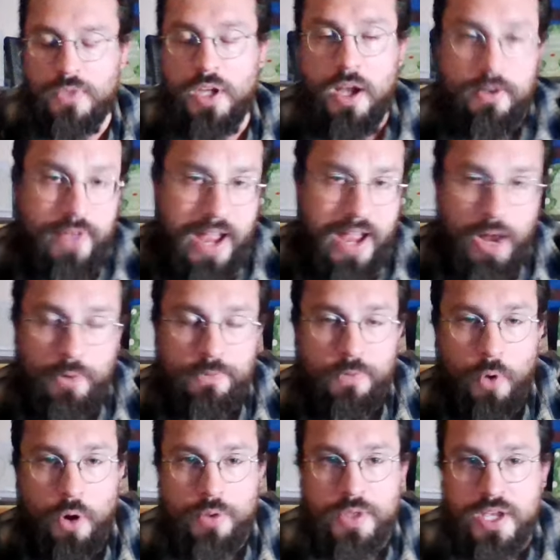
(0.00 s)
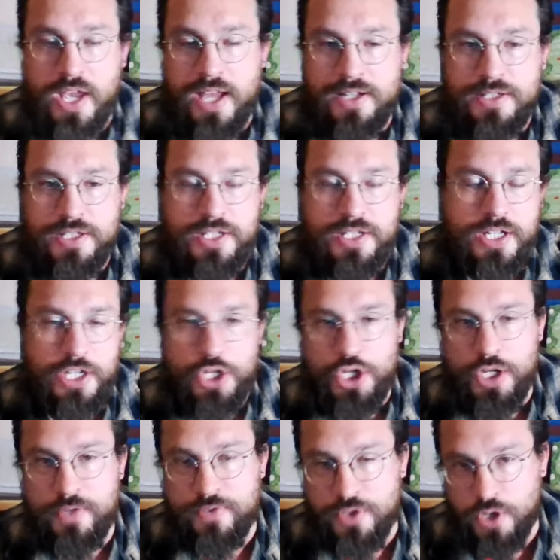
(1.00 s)
of how far the Kansas City
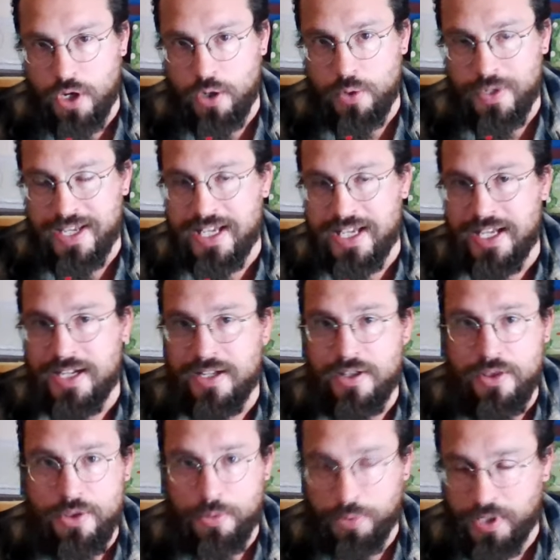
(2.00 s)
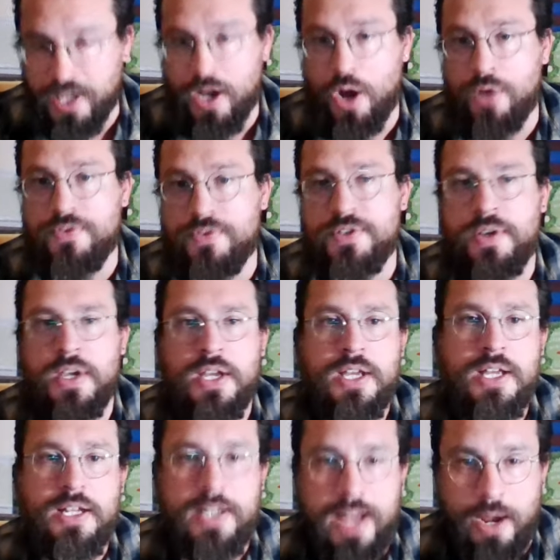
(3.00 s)
Chiefs go in the playoffs.
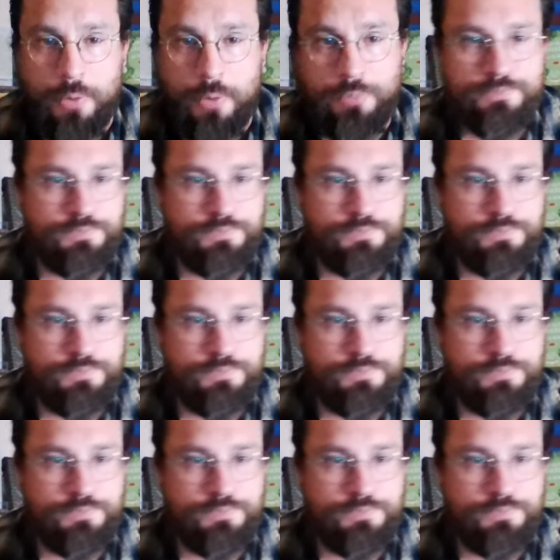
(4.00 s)
Now,